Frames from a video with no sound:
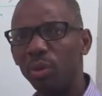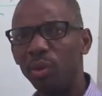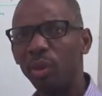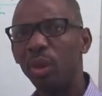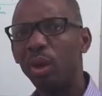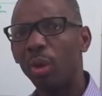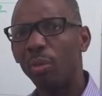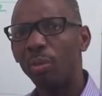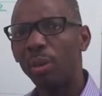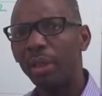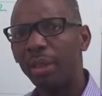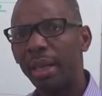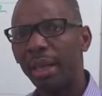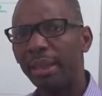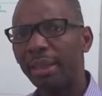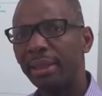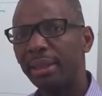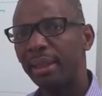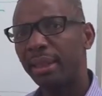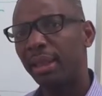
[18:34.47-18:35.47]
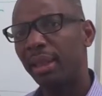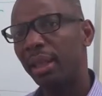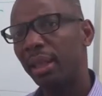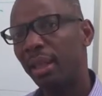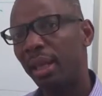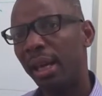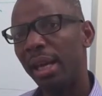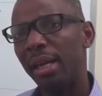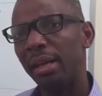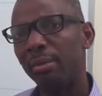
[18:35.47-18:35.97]
we communicate
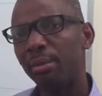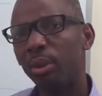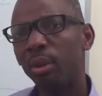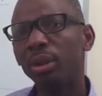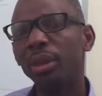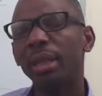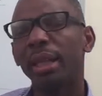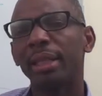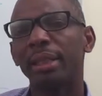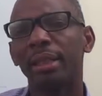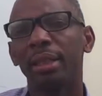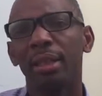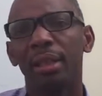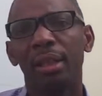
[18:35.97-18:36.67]
in a project.